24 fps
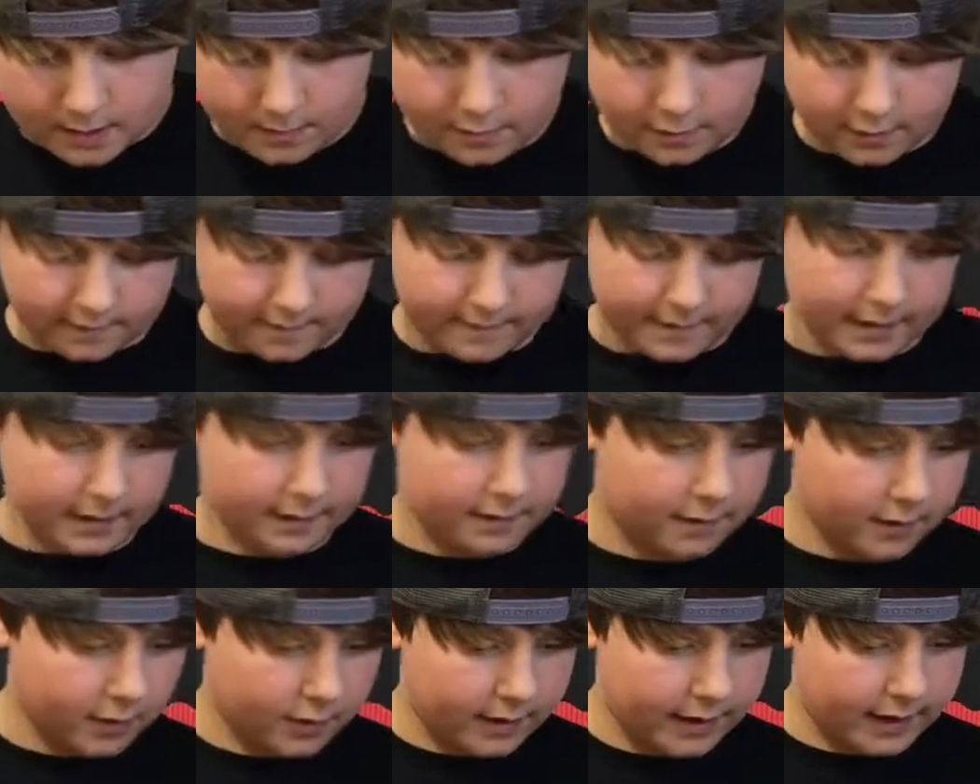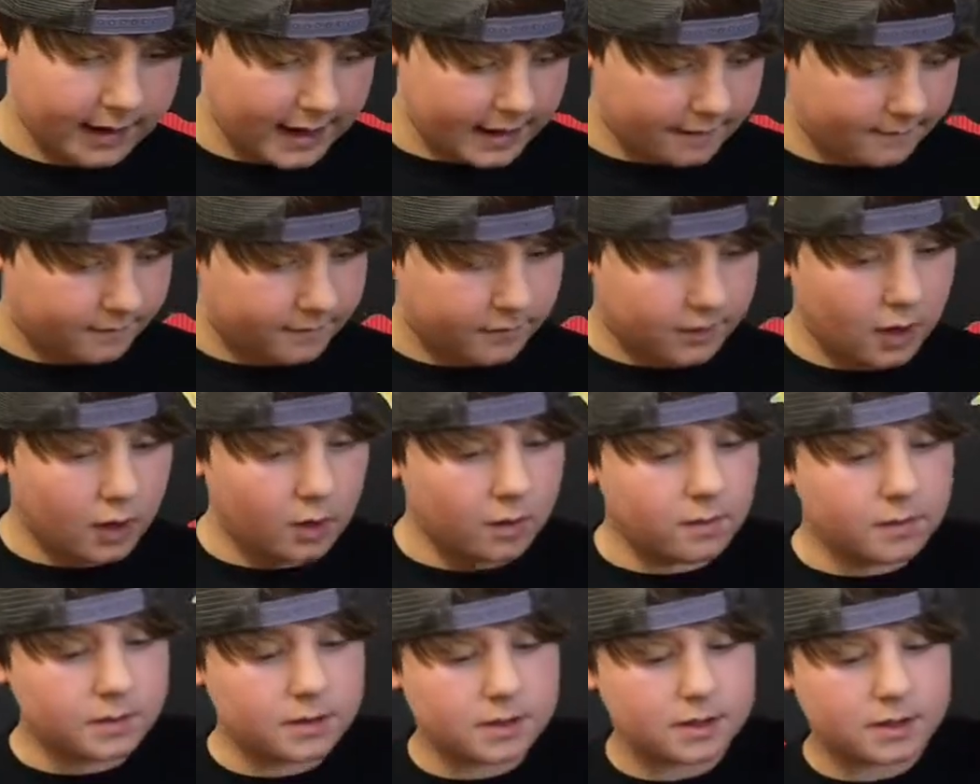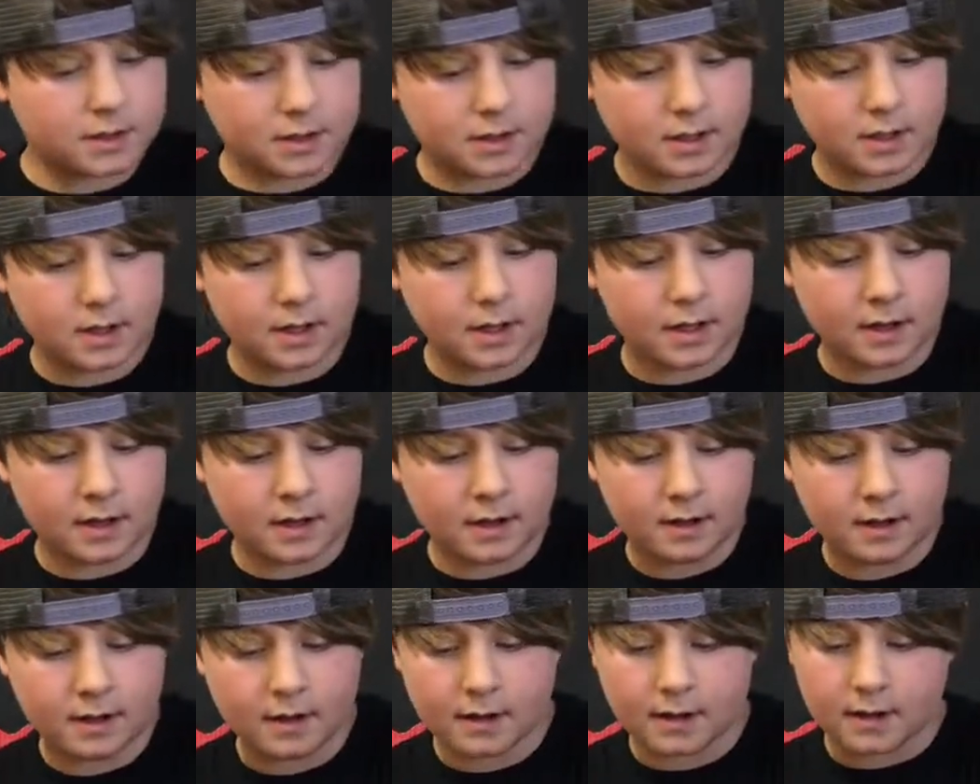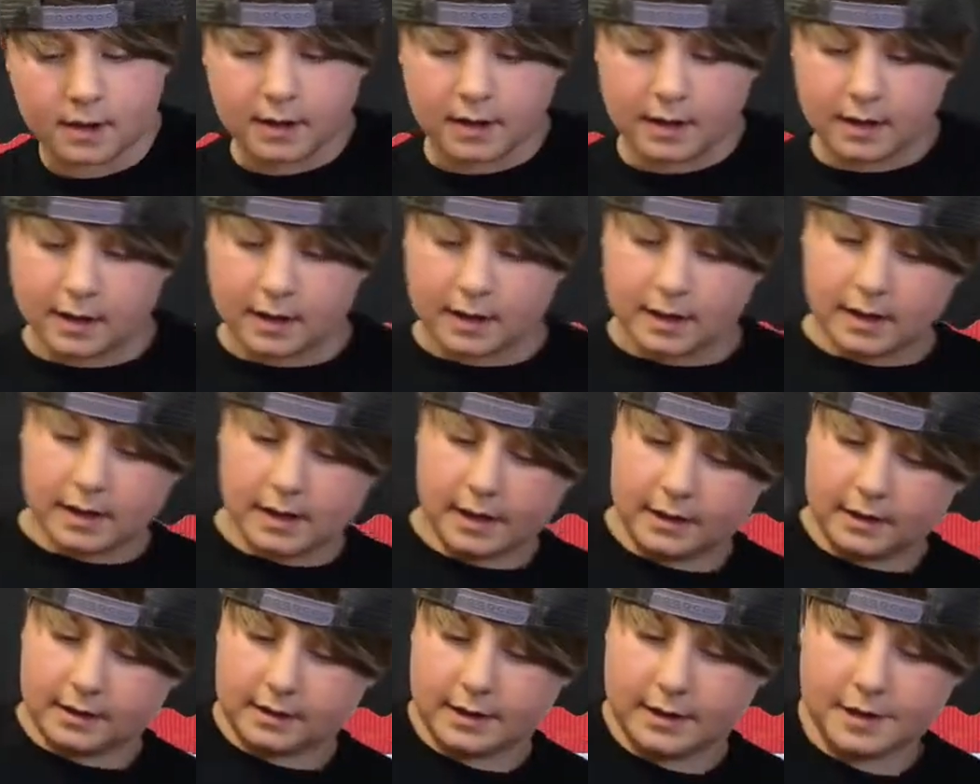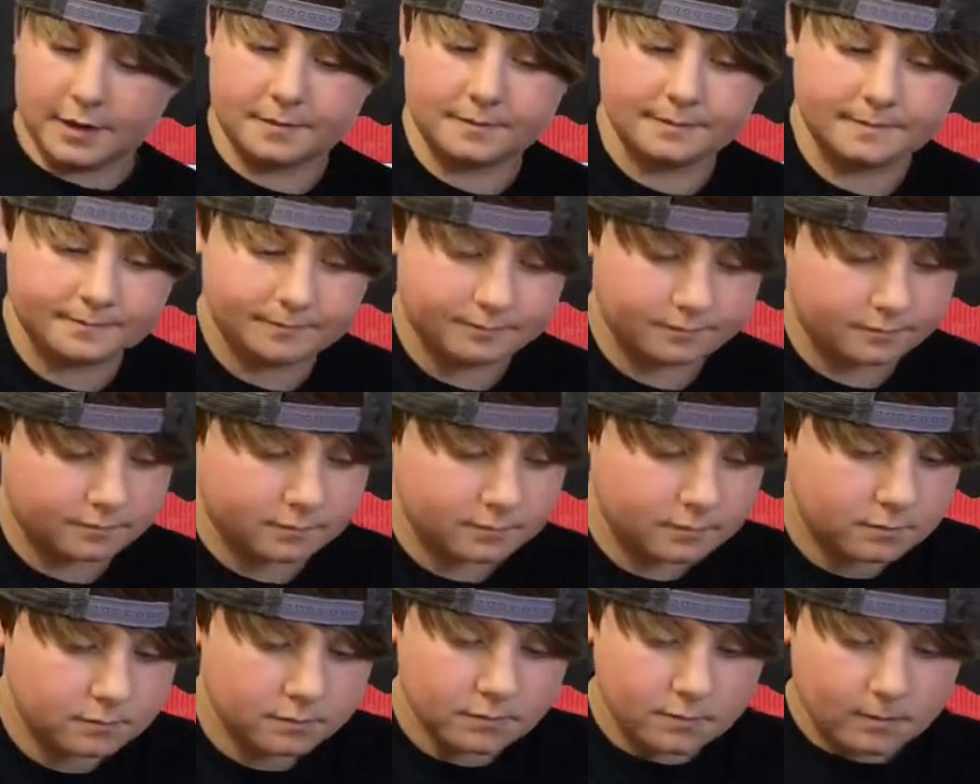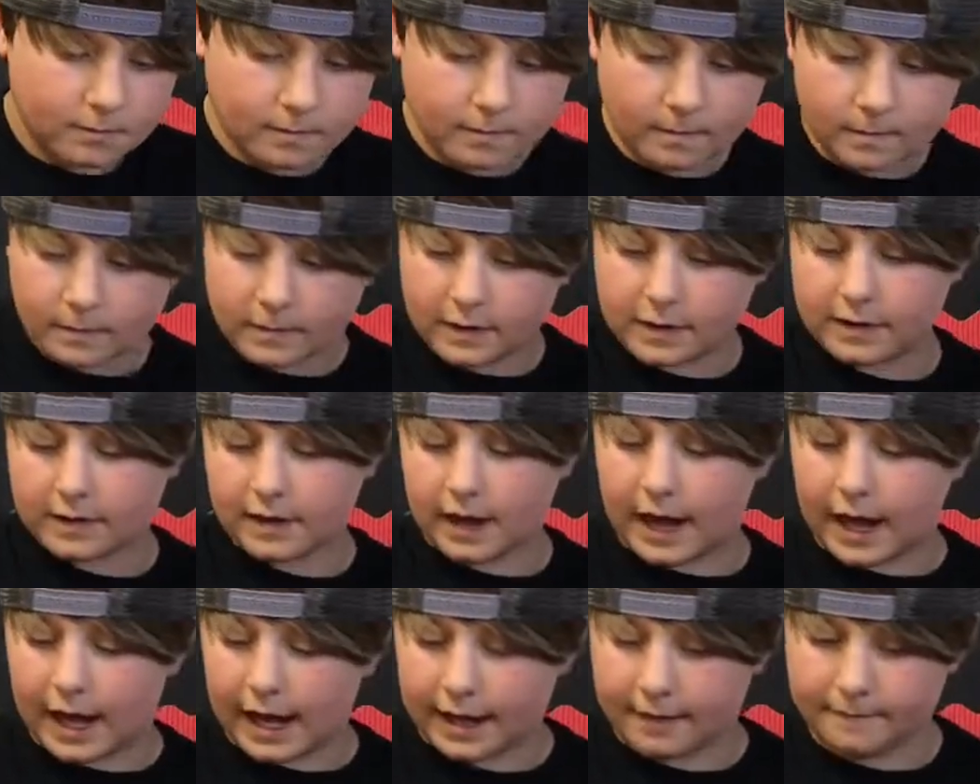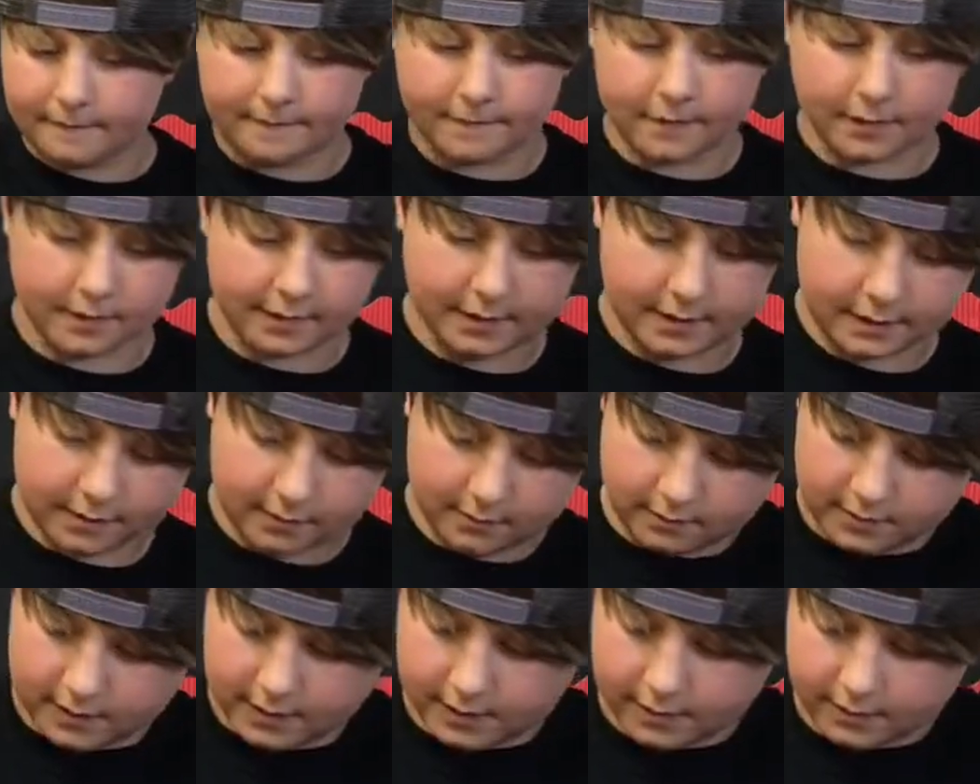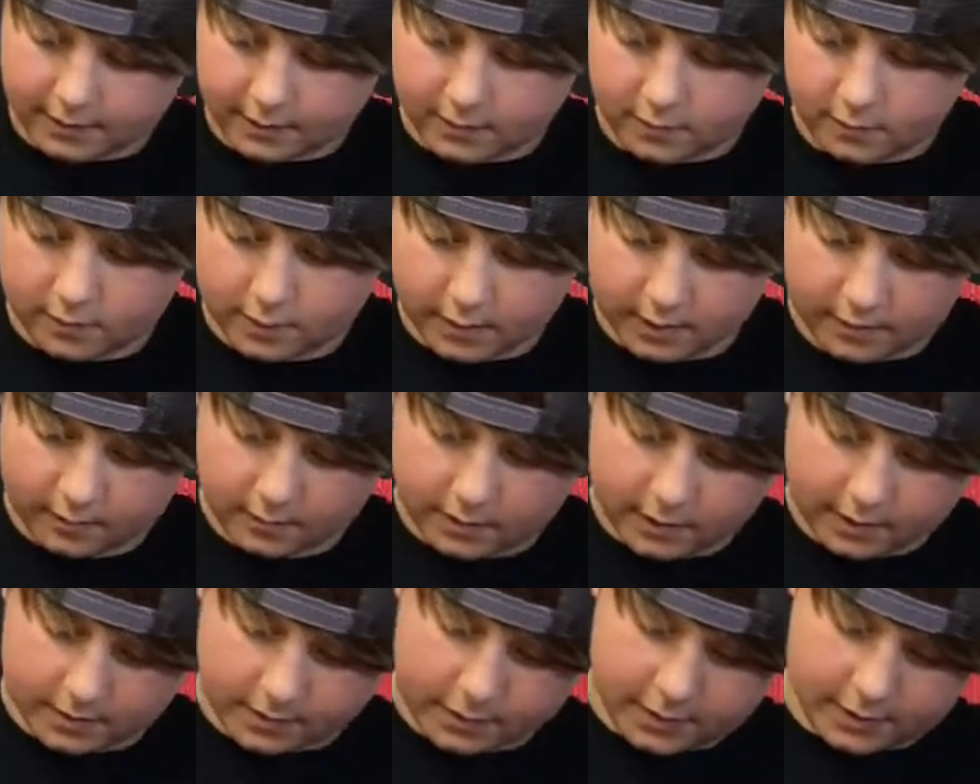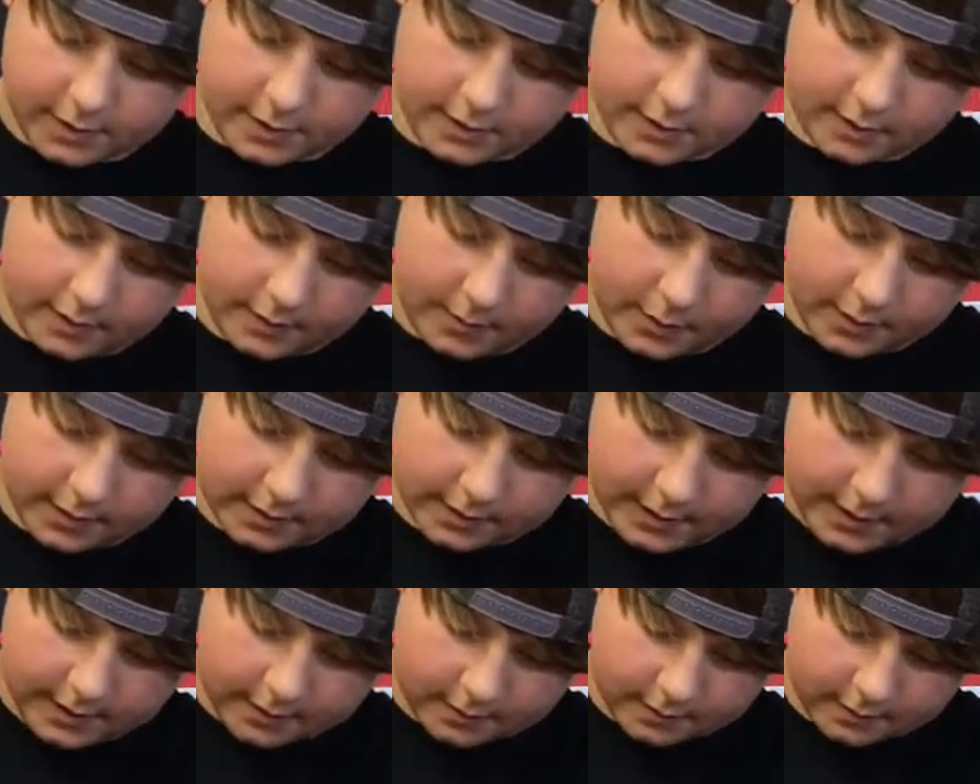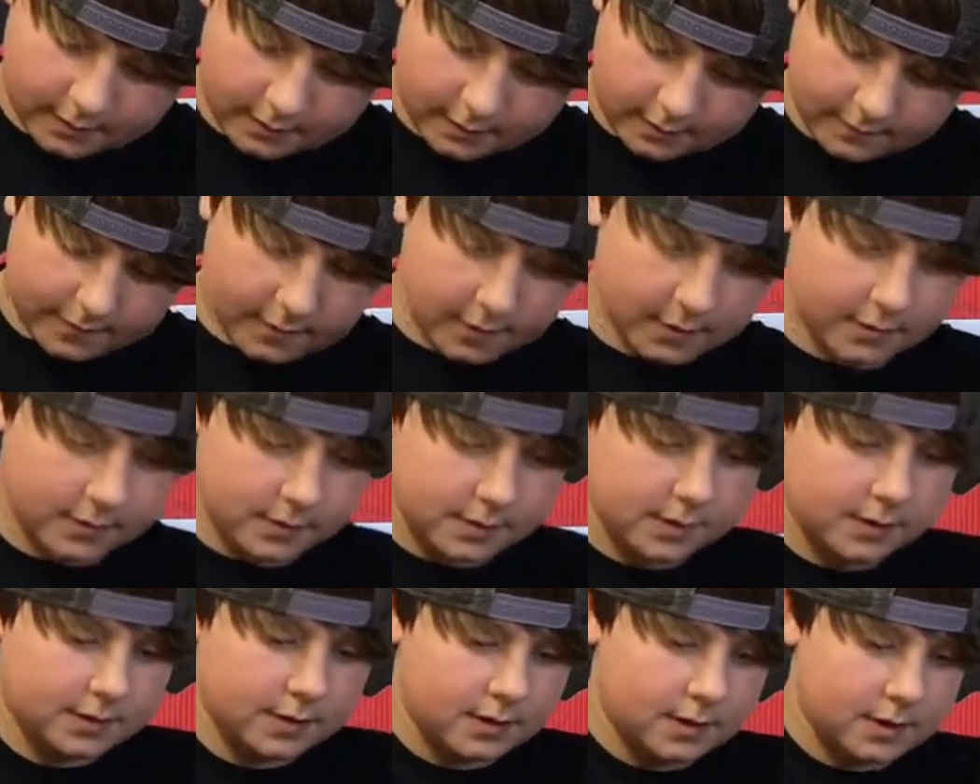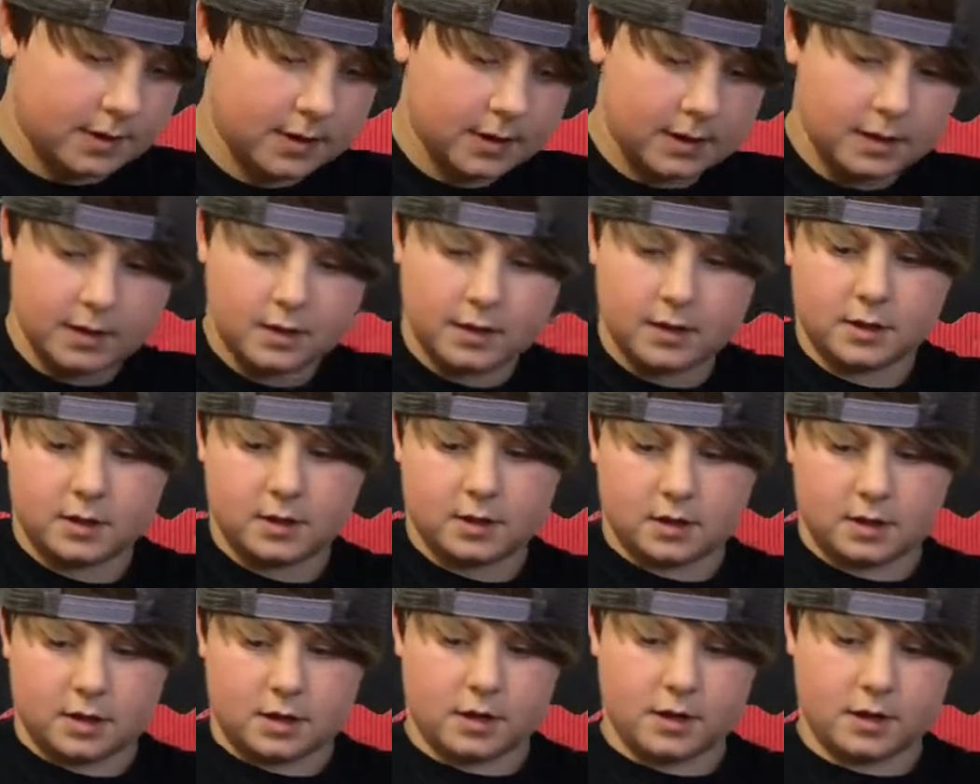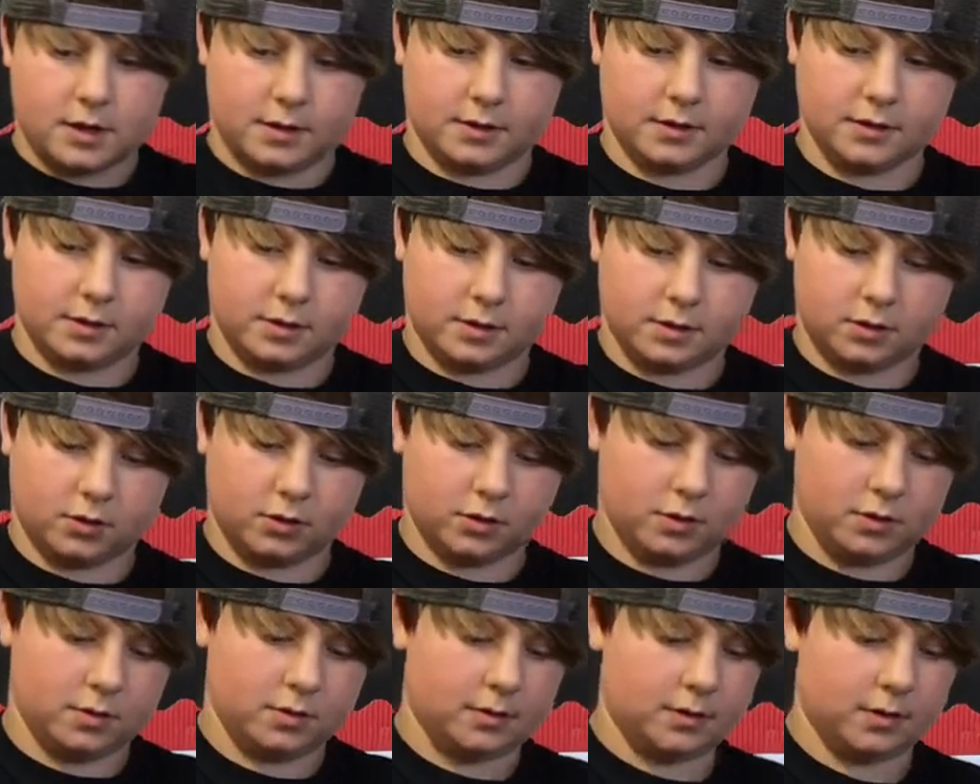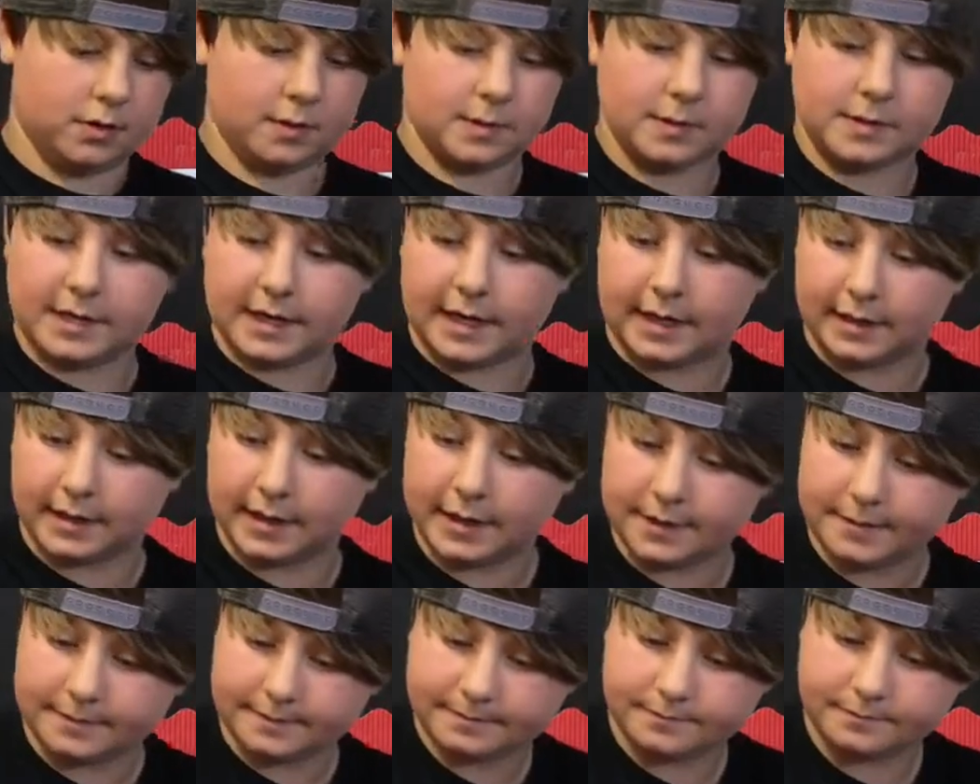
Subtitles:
Perfect, so I have those, and then time for the Nutella. So what I want to put is put that on there first, unscrew the Nutella,